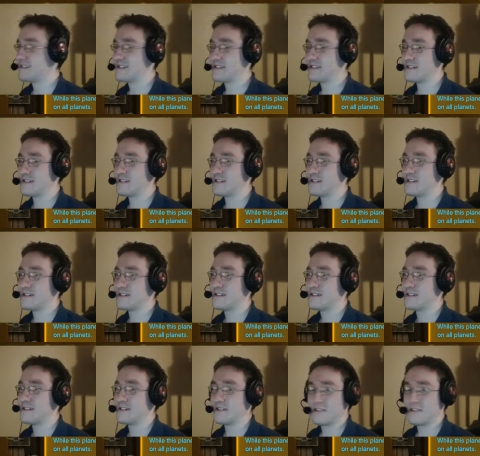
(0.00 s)

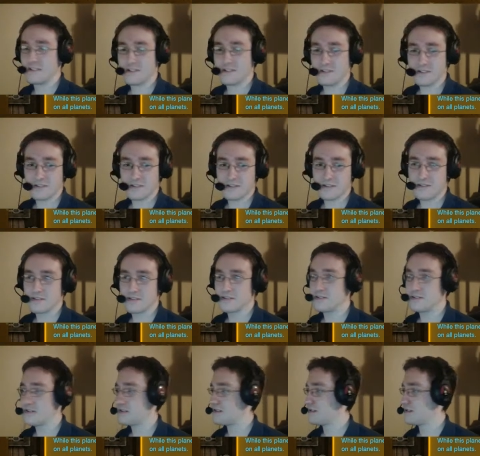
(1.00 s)
(silence)